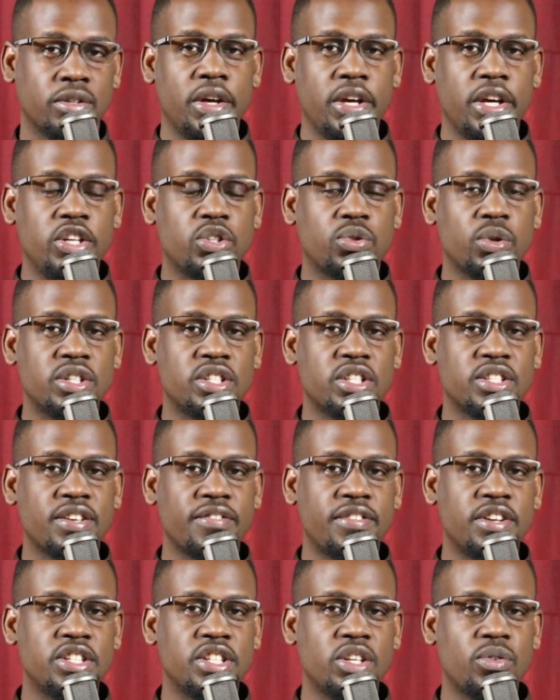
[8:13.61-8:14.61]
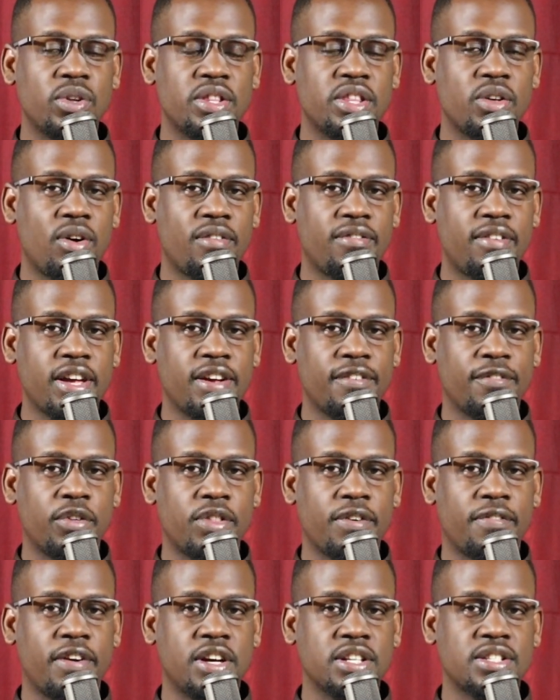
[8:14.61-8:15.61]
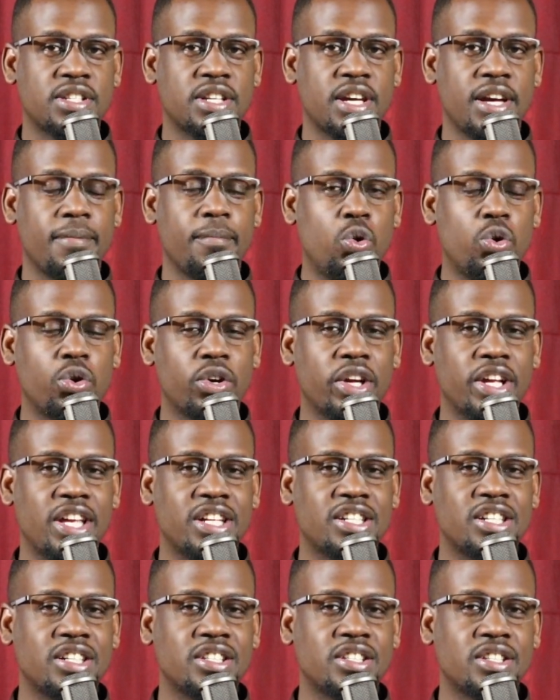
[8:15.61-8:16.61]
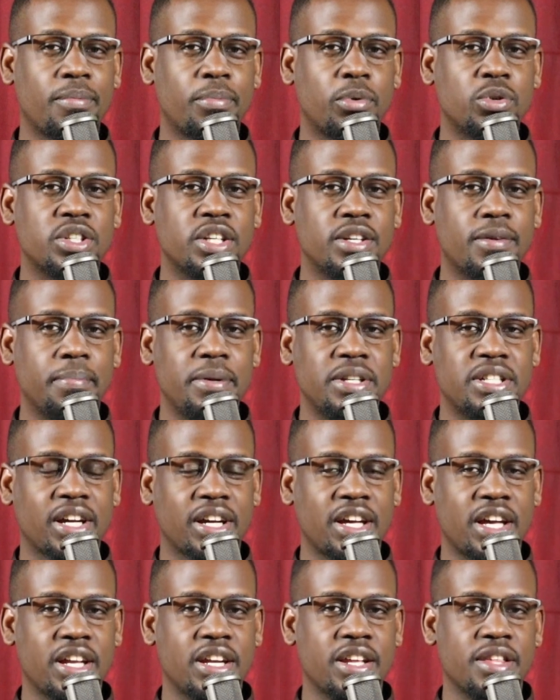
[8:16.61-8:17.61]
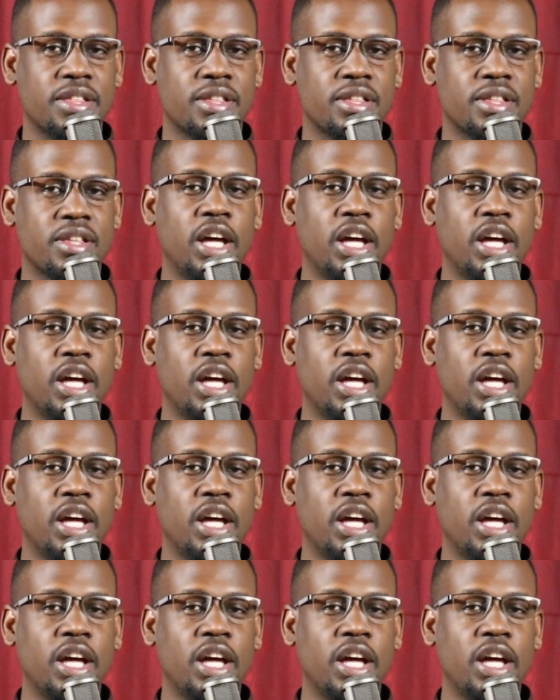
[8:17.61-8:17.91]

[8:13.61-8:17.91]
In 2017, when they were vying for the first time, Uhuru Kenyatta supported Peter Kenneth,